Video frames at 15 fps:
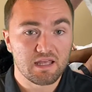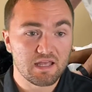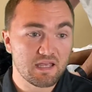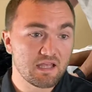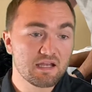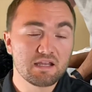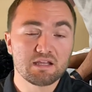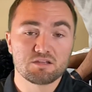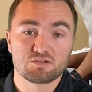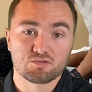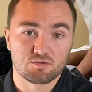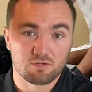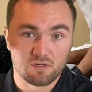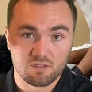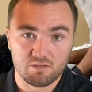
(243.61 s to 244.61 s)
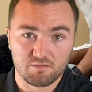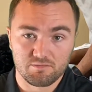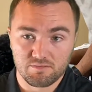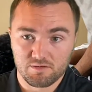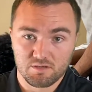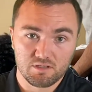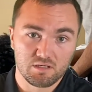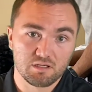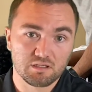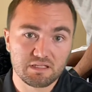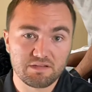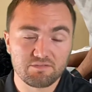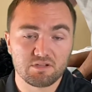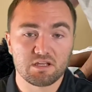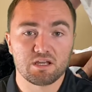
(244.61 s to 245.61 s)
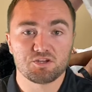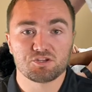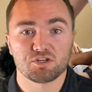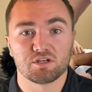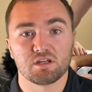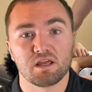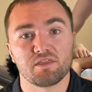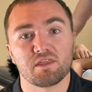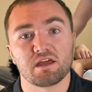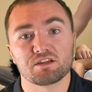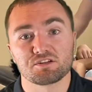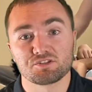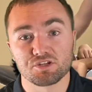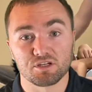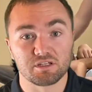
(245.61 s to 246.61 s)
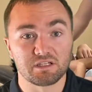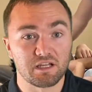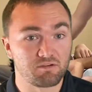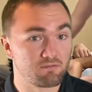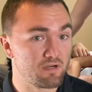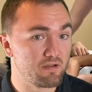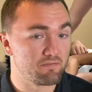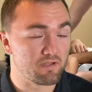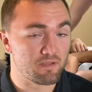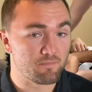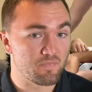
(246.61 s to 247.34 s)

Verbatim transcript: any sort of alleviation and that should get rid of it.